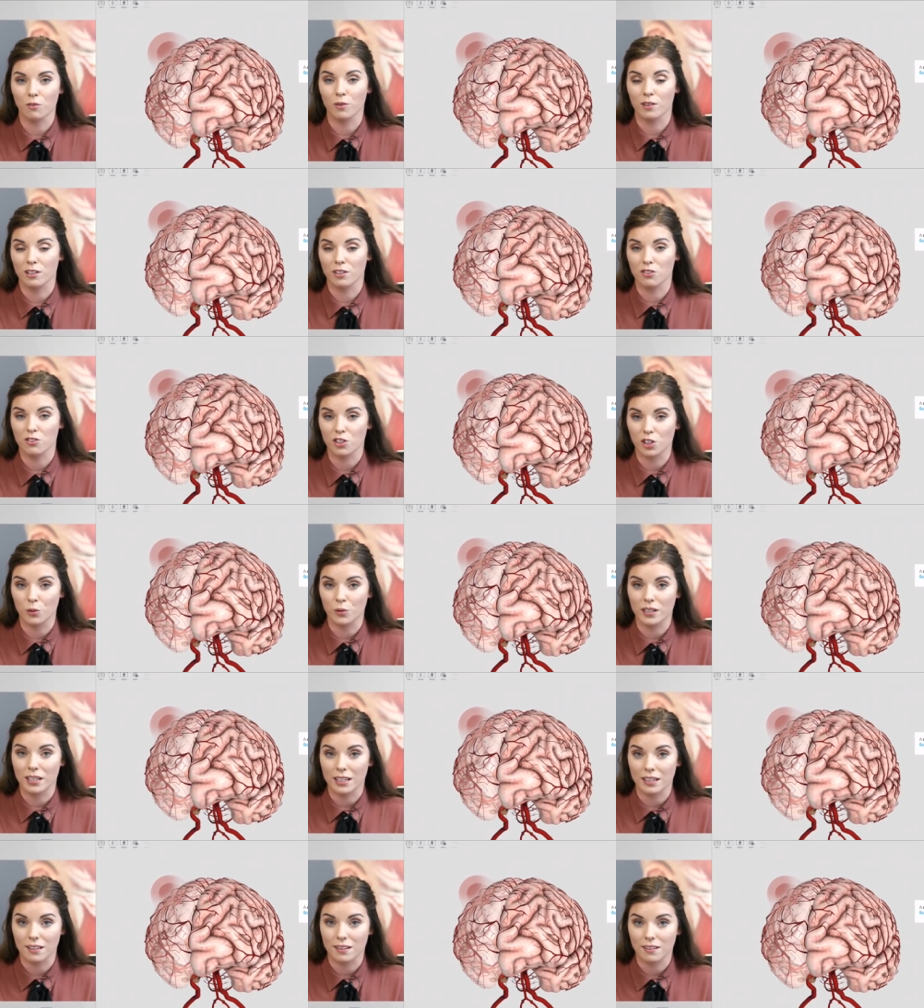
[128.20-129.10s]
what a stroke
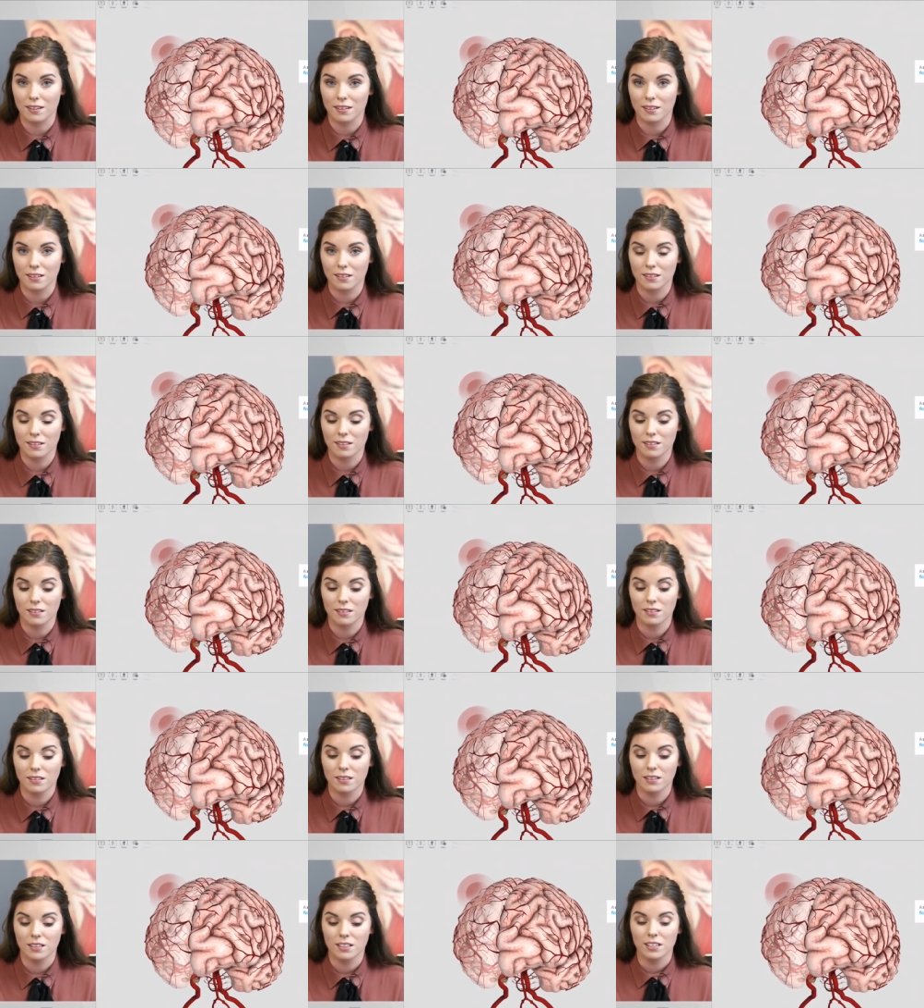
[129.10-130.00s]
is.
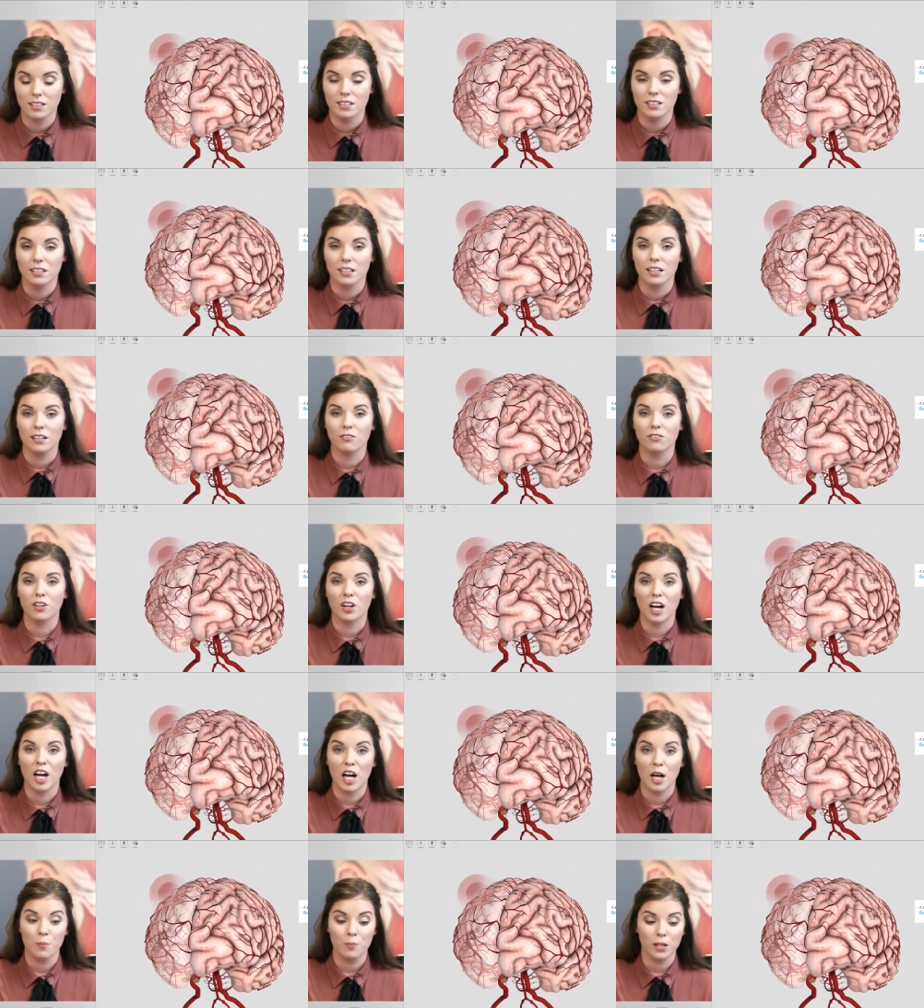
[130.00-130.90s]
If you're
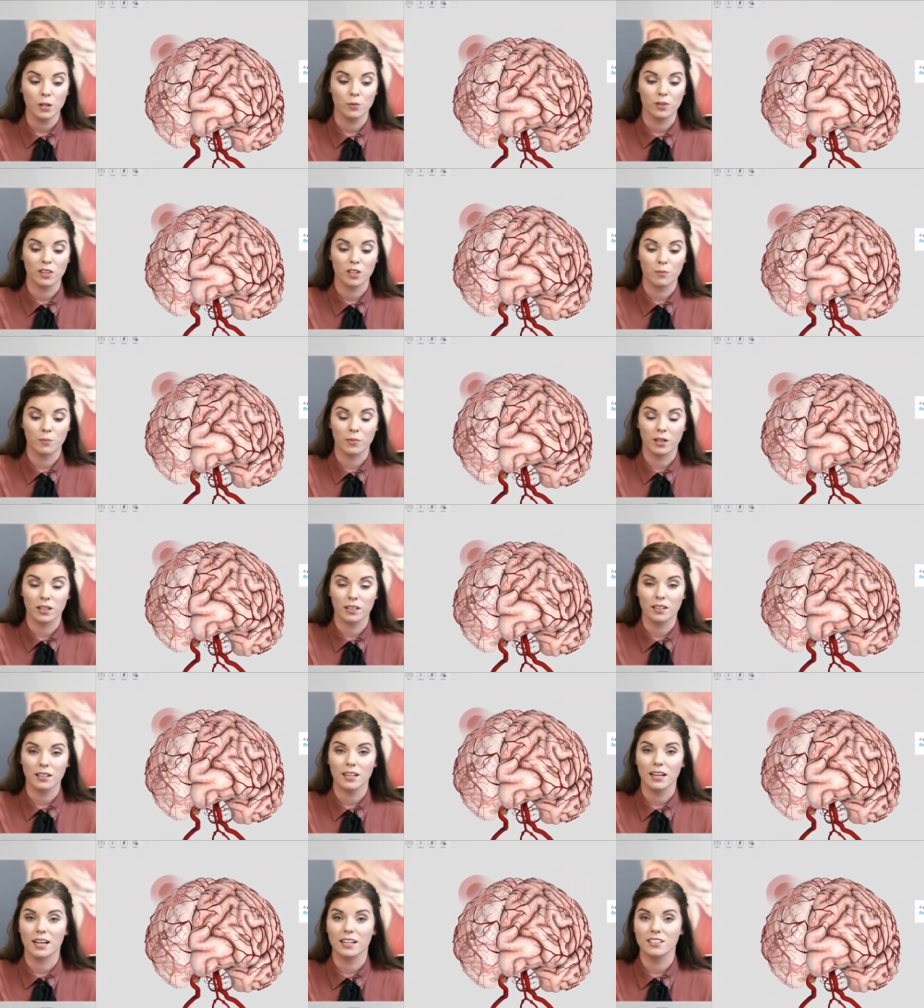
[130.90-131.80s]
happy with the
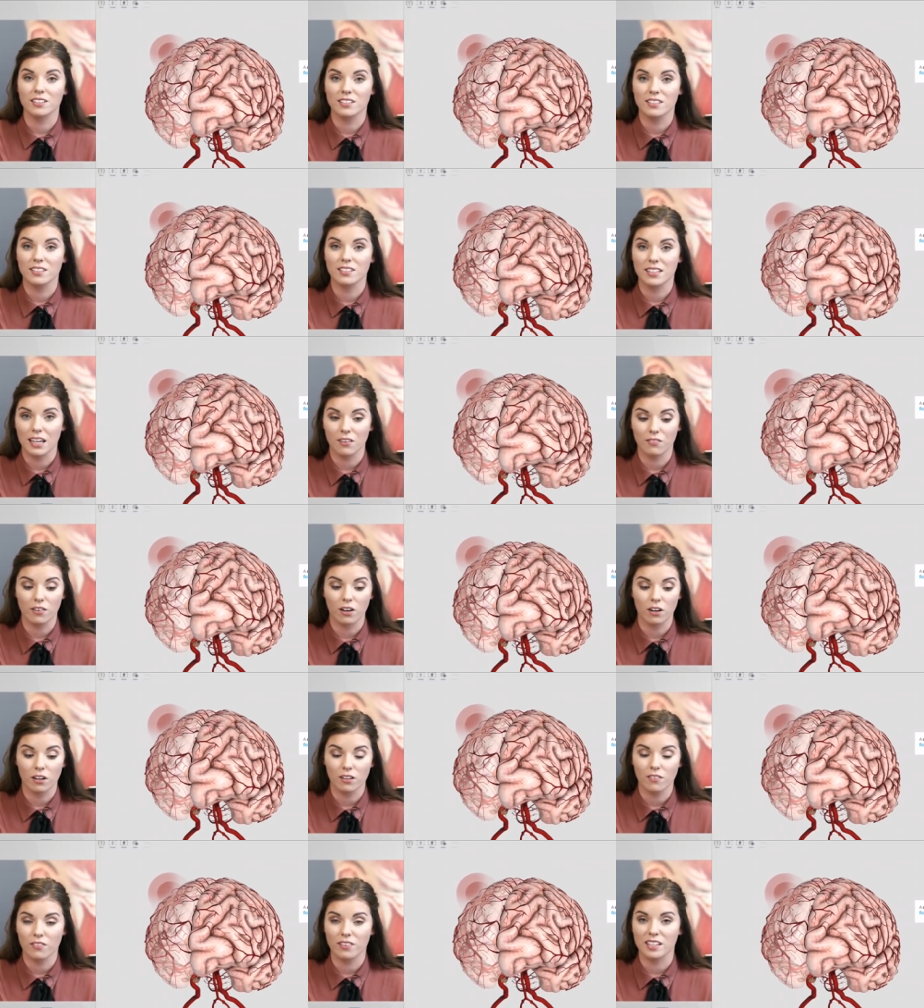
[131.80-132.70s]
model and to save
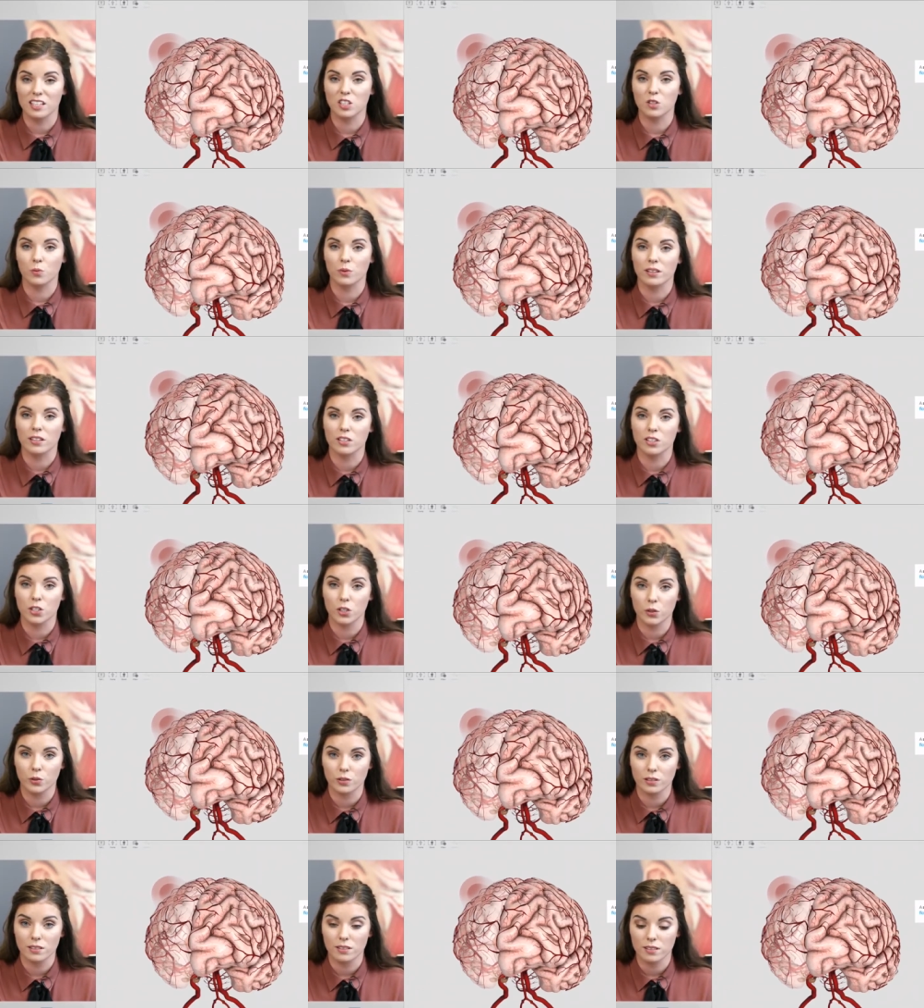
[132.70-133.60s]
all of this with the
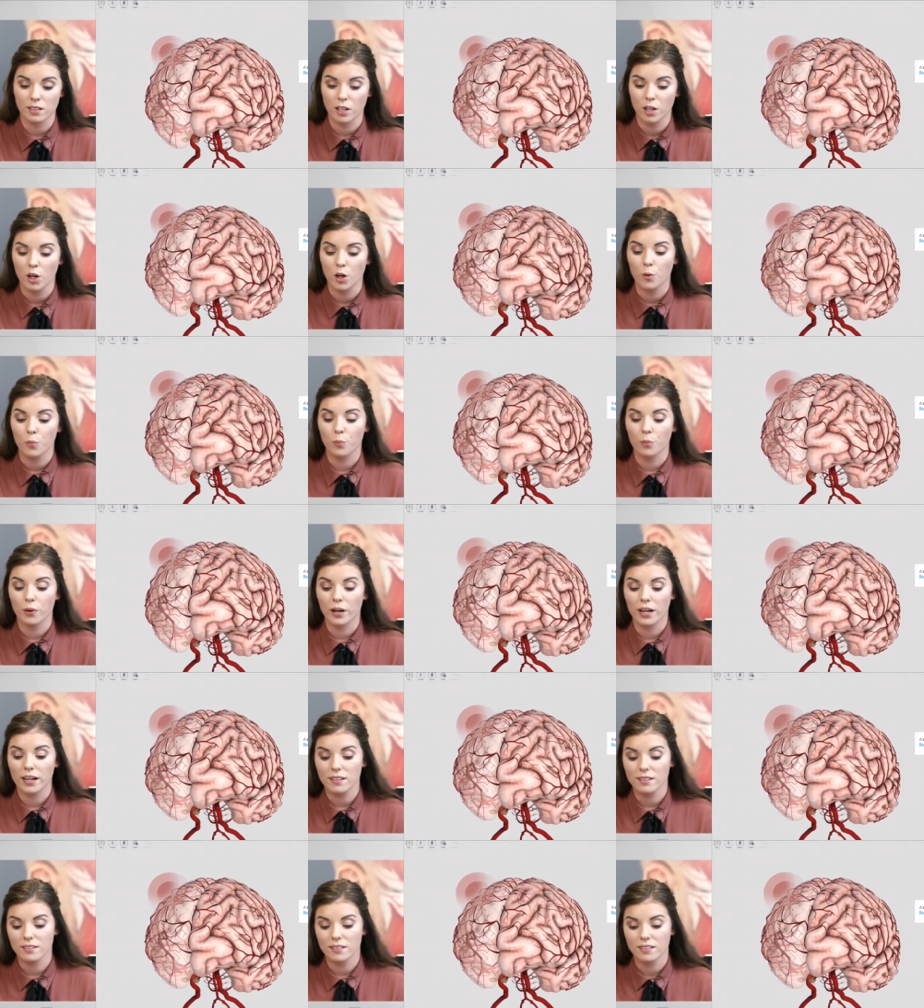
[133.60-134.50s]
tools,
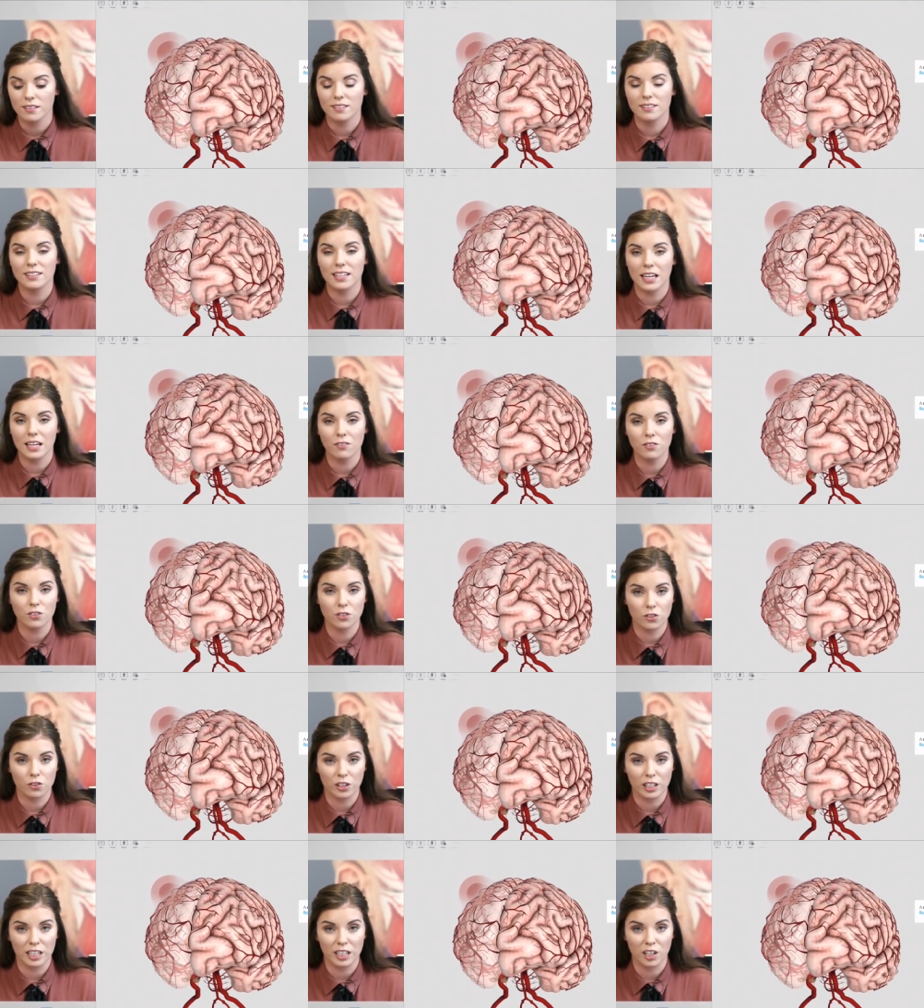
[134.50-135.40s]
press Save
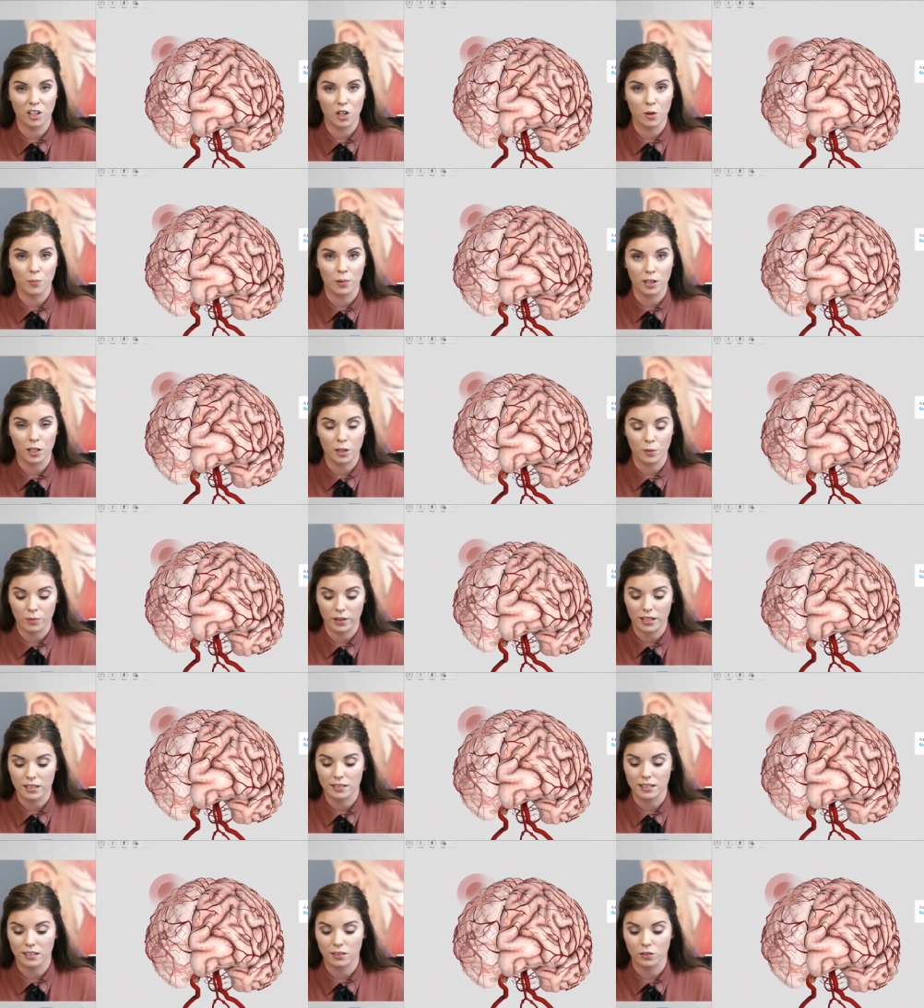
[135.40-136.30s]
Screen on the bottom
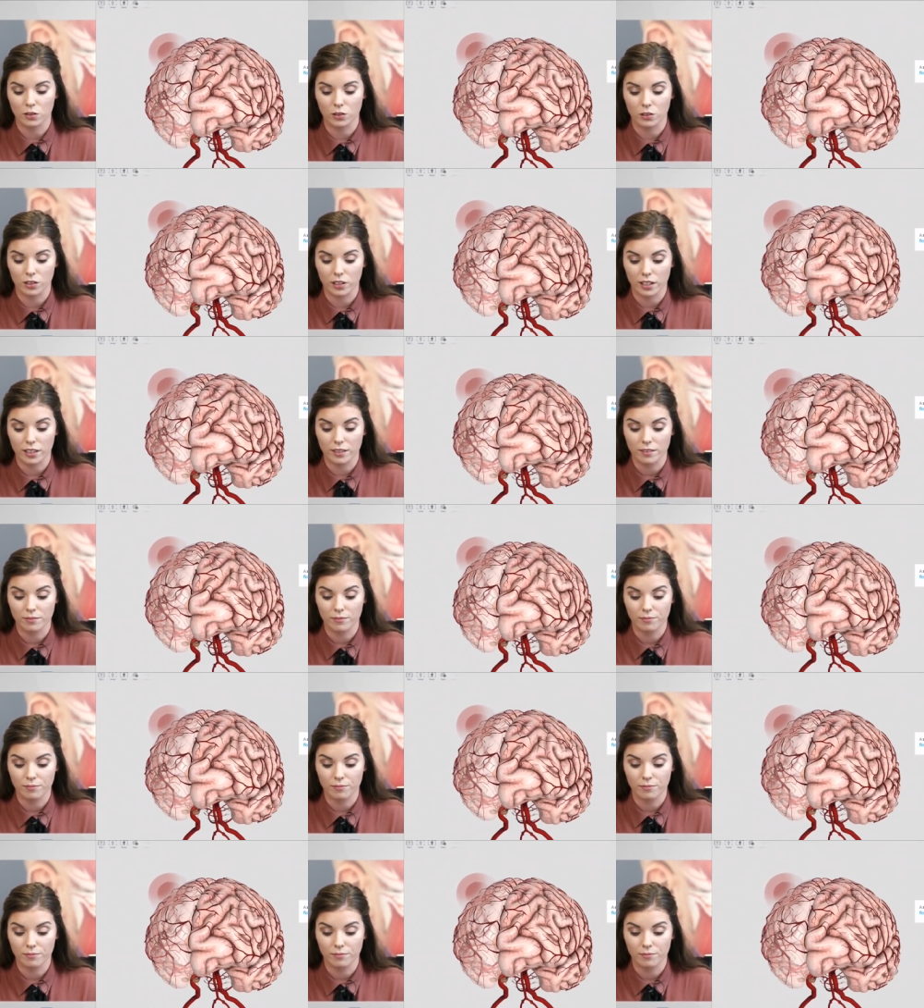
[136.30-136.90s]
right-hand corner.